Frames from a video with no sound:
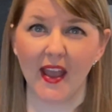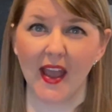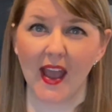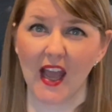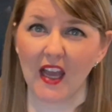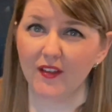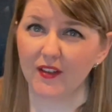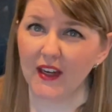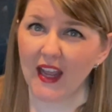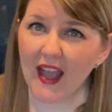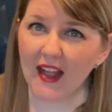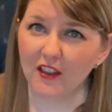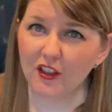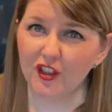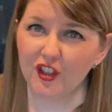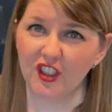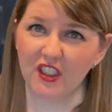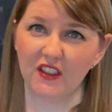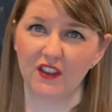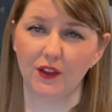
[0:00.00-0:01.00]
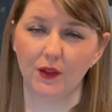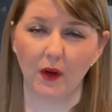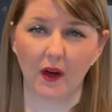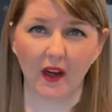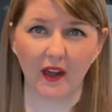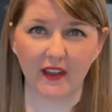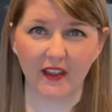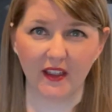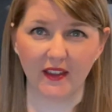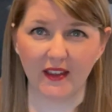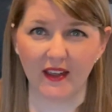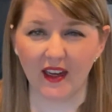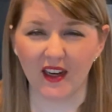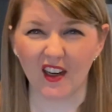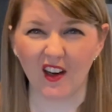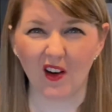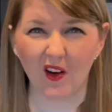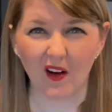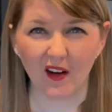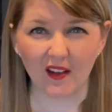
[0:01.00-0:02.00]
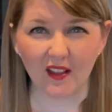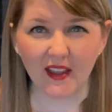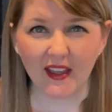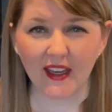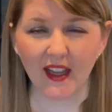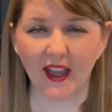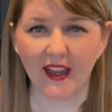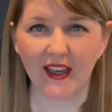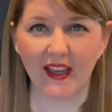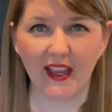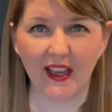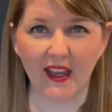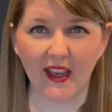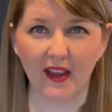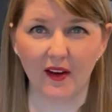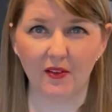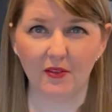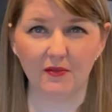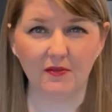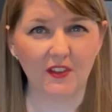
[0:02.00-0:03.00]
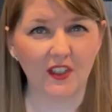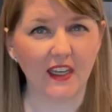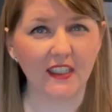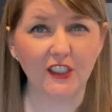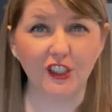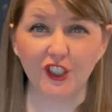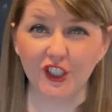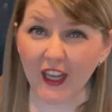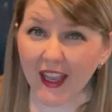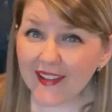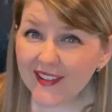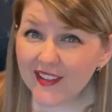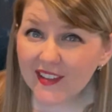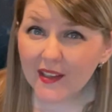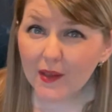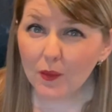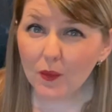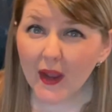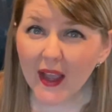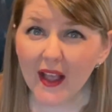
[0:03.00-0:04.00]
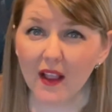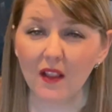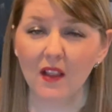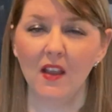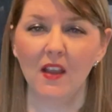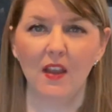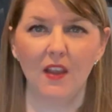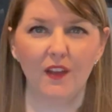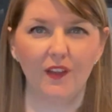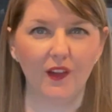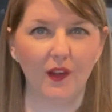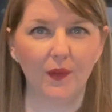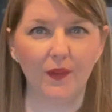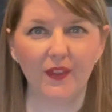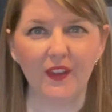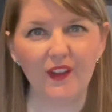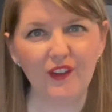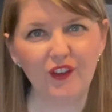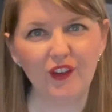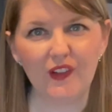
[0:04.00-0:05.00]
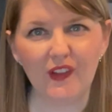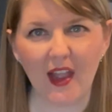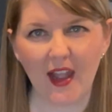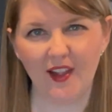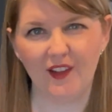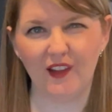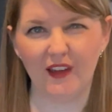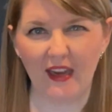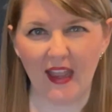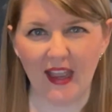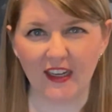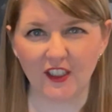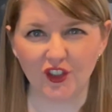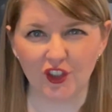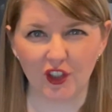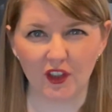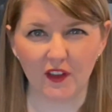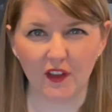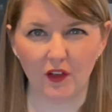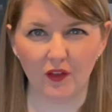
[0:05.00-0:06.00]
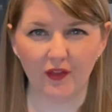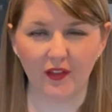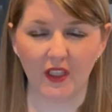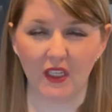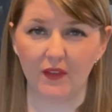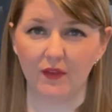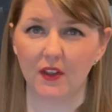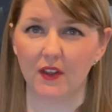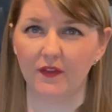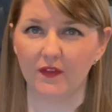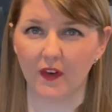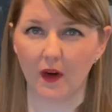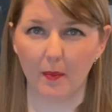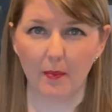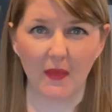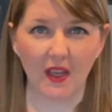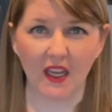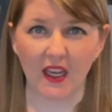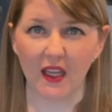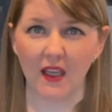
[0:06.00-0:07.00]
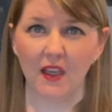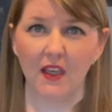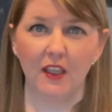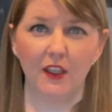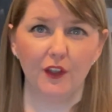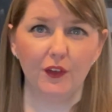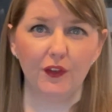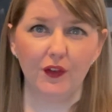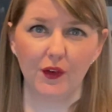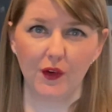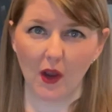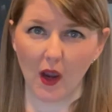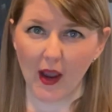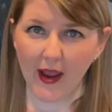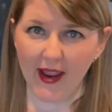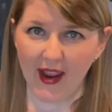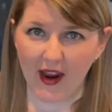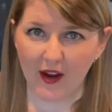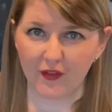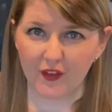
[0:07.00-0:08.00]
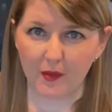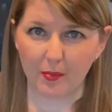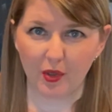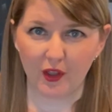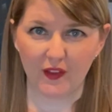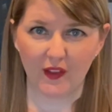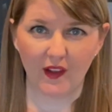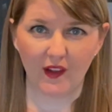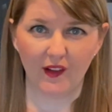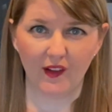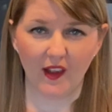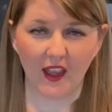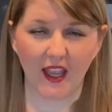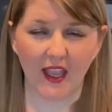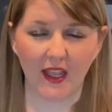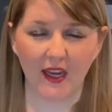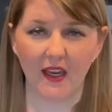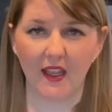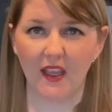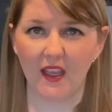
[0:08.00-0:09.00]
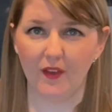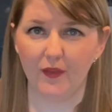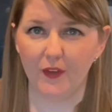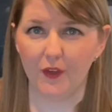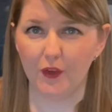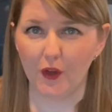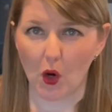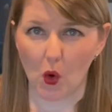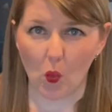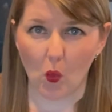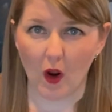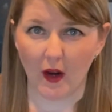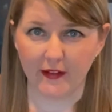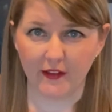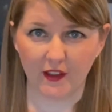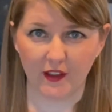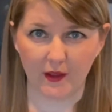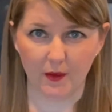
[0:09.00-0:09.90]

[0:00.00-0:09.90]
have an allergy to onion and garlic. I can't digest it well, so this just adds an extra little flavor for me. You do not have to put this in if you don't want to.